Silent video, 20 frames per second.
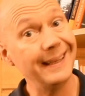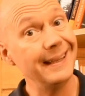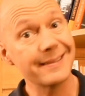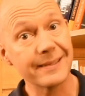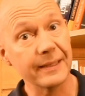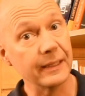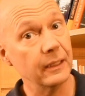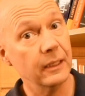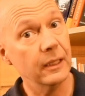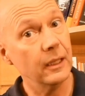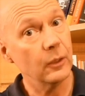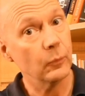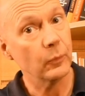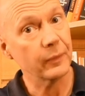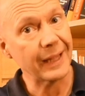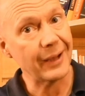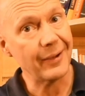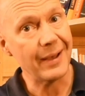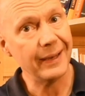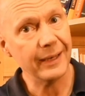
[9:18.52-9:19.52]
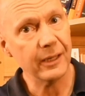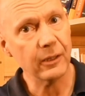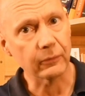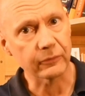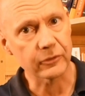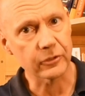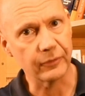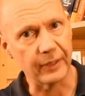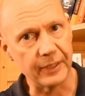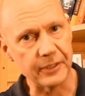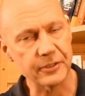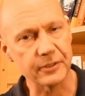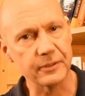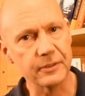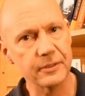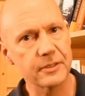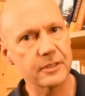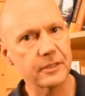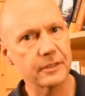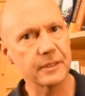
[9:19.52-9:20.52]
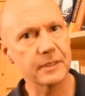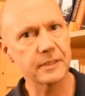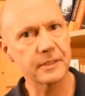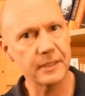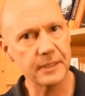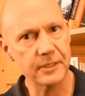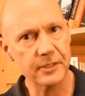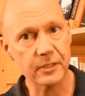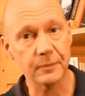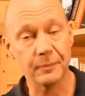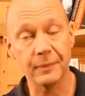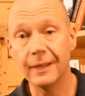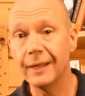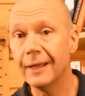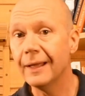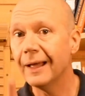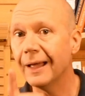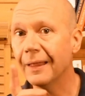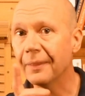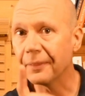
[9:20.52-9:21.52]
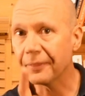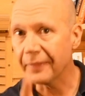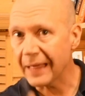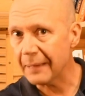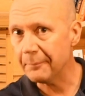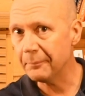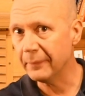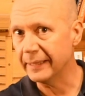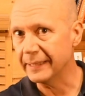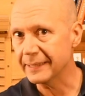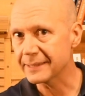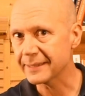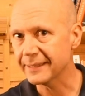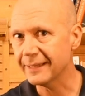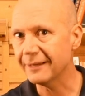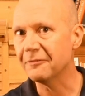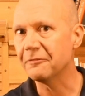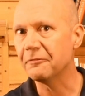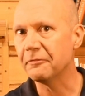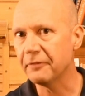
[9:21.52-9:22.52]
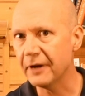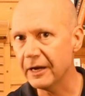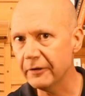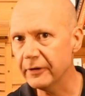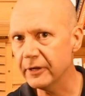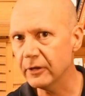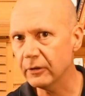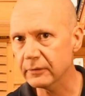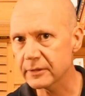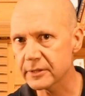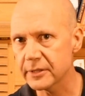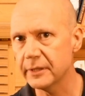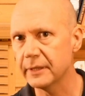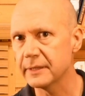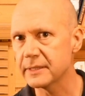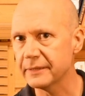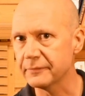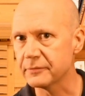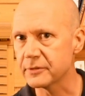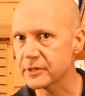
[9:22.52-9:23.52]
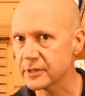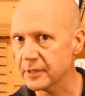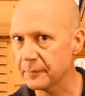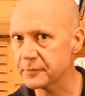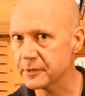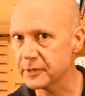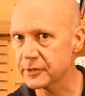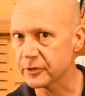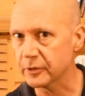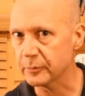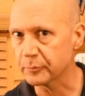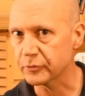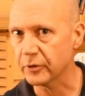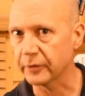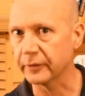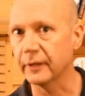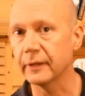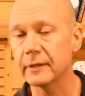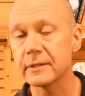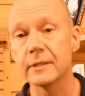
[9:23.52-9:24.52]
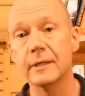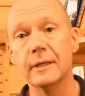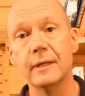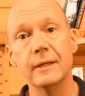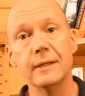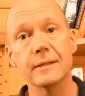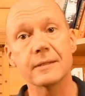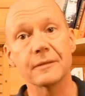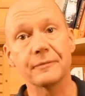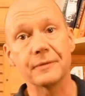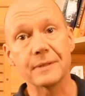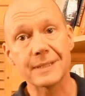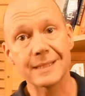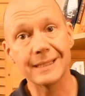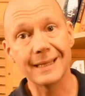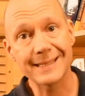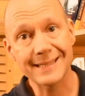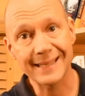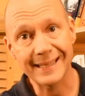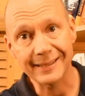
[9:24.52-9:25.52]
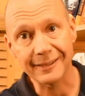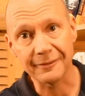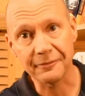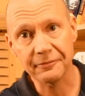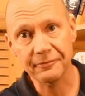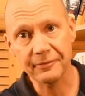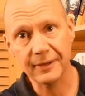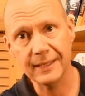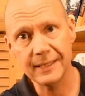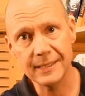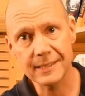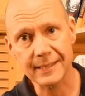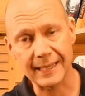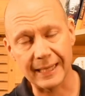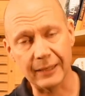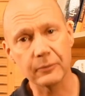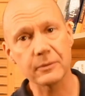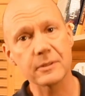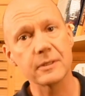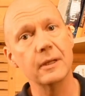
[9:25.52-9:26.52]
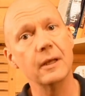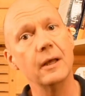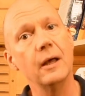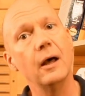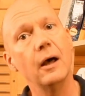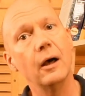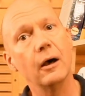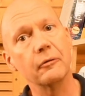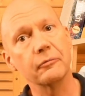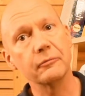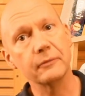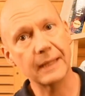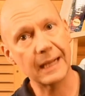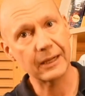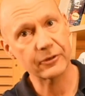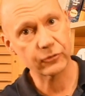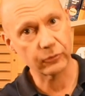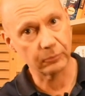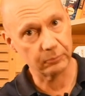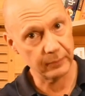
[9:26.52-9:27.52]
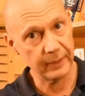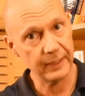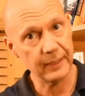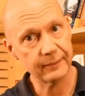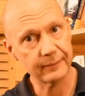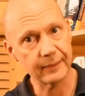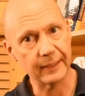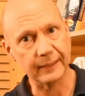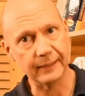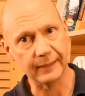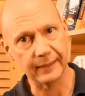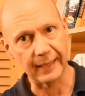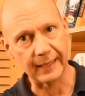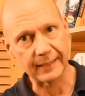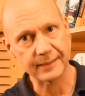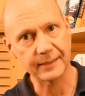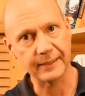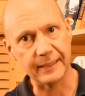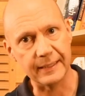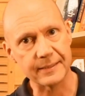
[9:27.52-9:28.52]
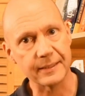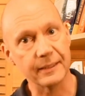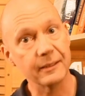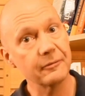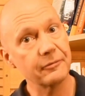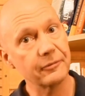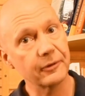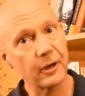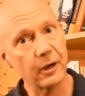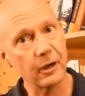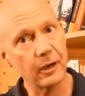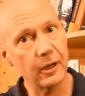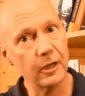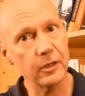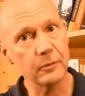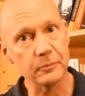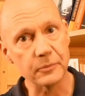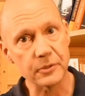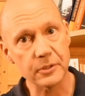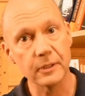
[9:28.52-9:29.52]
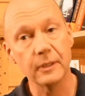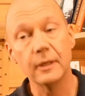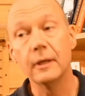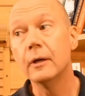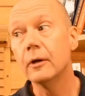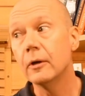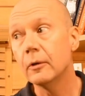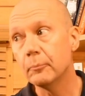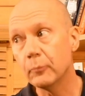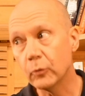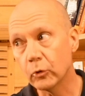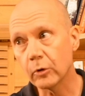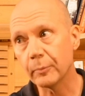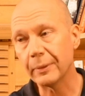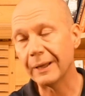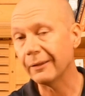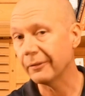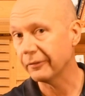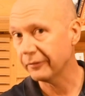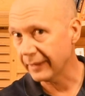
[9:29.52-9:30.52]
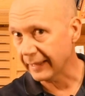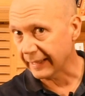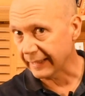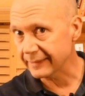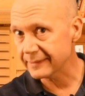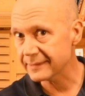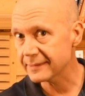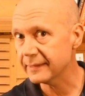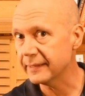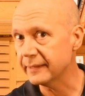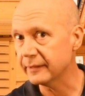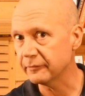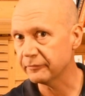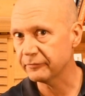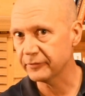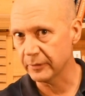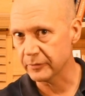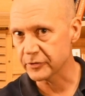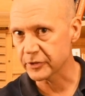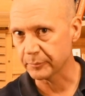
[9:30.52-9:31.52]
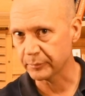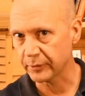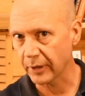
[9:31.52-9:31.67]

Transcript: heating without any alteration to the system. And that makes it a very alternative substitute product to facilitate the phase out of natural methane gas heating for our homes. More about that in a future